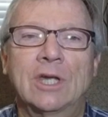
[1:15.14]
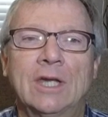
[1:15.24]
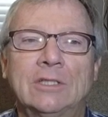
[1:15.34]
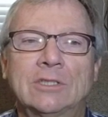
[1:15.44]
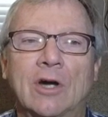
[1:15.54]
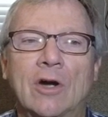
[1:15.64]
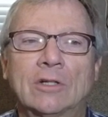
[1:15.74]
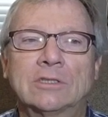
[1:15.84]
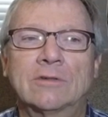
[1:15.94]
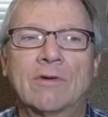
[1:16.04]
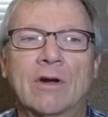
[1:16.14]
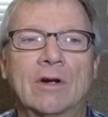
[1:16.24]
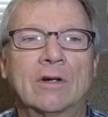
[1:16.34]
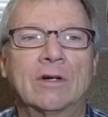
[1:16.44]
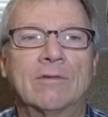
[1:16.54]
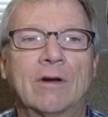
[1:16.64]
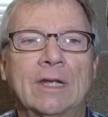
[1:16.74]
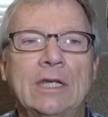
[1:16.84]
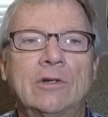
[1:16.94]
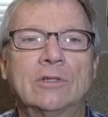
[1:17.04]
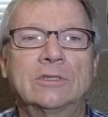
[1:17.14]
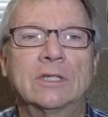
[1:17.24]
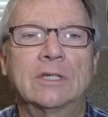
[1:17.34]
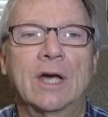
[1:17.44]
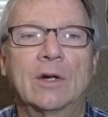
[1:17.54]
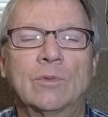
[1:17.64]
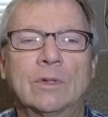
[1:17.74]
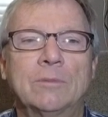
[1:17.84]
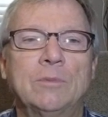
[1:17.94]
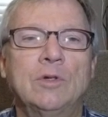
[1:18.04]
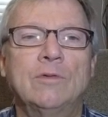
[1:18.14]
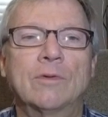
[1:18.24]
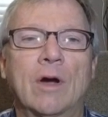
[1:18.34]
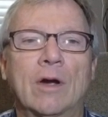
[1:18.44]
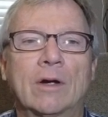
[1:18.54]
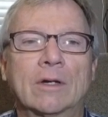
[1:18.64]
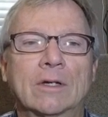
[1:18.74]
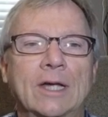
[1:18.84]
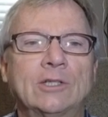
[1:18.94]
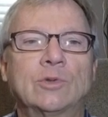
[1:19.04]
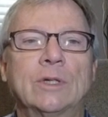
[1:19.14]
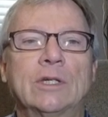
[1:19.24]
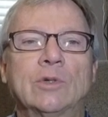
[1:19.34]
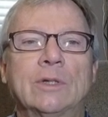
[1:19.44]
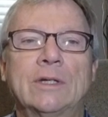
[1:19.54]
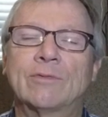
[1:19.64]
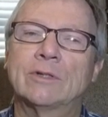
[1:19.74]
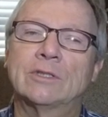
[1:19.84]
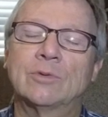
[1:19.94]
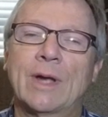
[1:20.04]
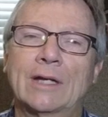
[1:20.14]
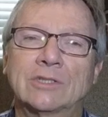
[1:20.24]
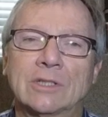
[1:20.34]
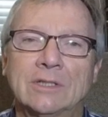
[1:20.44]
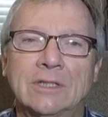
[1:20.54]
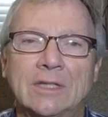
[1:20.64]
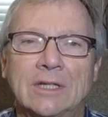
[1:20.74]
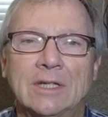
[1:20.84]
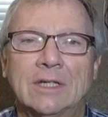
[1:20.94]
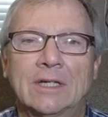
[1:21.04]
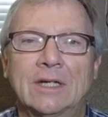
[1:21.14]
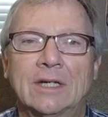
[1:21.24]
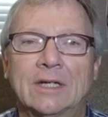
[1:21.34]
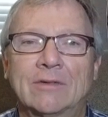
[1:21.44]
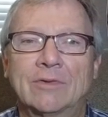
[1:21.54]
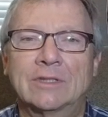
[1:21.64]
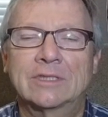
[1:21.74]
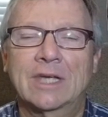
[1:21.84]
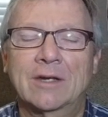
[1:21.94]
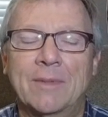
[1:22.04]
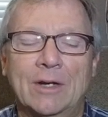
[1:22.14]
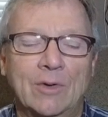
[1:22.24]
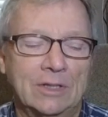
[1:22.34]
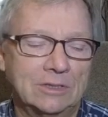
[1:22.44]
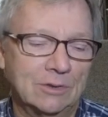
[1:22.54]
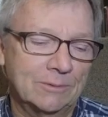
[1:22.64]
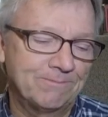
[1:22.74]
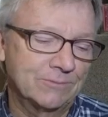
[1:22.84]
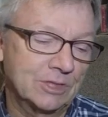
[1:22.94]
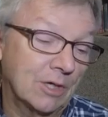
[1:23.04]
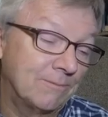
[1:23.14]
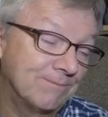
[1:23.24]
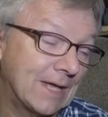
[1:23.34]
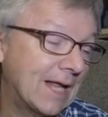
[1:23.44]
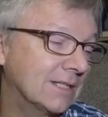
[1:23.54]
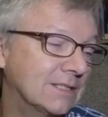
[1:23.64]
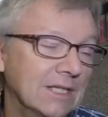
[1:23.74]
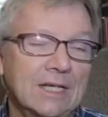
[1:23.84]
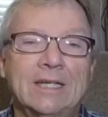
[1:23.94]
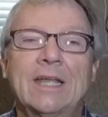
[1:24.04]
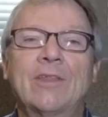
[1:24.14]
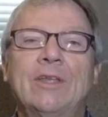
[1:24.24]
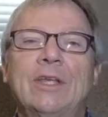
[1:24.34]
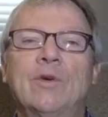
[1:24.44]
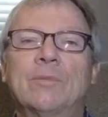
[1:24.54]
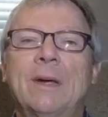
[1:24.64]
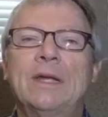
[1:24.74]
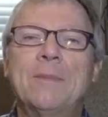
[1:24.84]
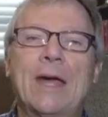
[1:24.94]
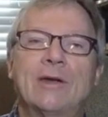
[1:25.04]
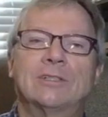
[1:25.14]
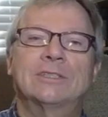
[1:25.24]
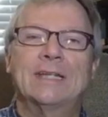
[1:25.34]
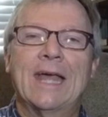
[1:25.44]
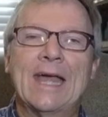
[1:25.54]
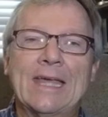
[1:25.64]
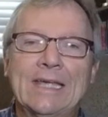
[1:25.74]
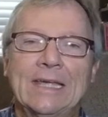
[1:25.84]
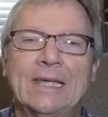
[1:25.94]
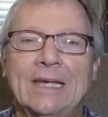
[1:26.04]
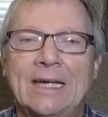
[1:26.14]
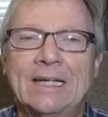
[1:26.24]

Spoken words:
change the hearts of our leaders, that God would move our country into a different direction for the sake of my grandchildren. So that has nothing to do with Monday Matters today.